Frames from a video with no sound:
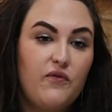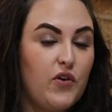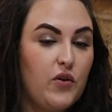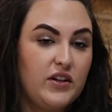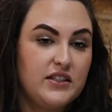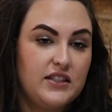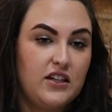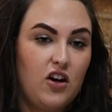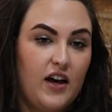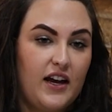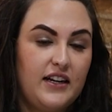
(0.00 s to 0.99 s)
focusing
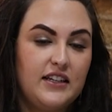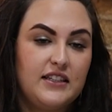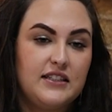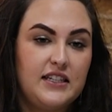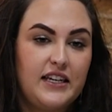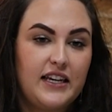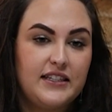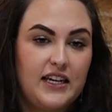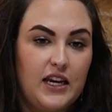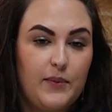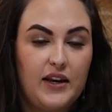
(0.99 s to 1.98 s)
on
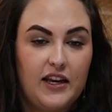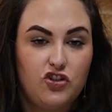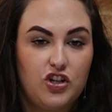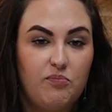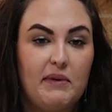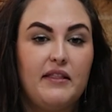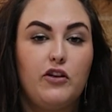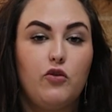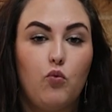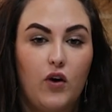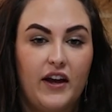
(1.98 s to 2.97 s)
decontamination
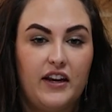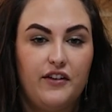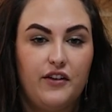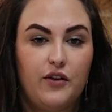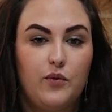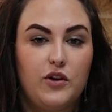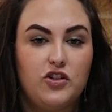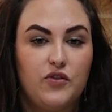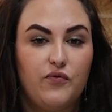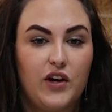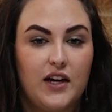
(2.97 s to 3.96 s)
method 1, which
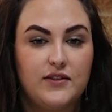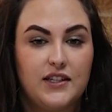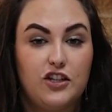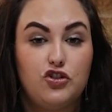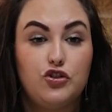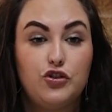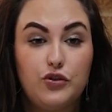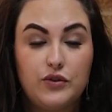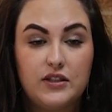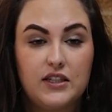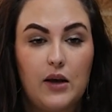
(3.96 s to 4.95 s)
involves a
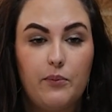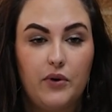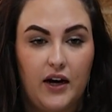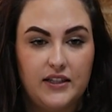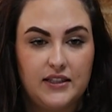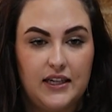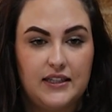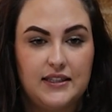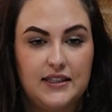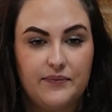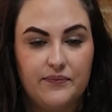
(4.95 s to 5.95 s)
2-step
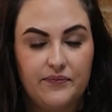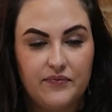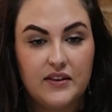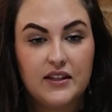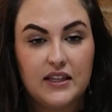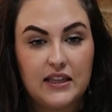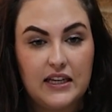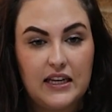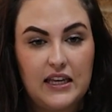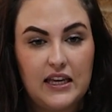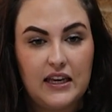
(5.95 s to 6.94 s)
process,
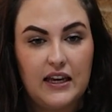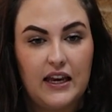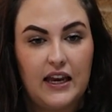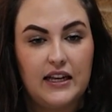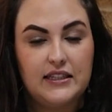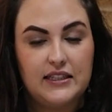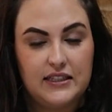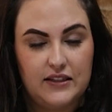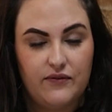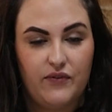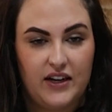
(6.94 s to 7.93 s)
cleaning and
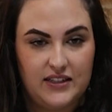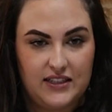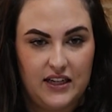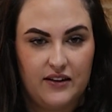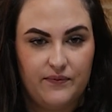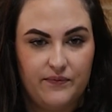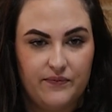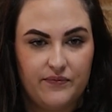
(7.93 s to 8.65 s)
disinfecting.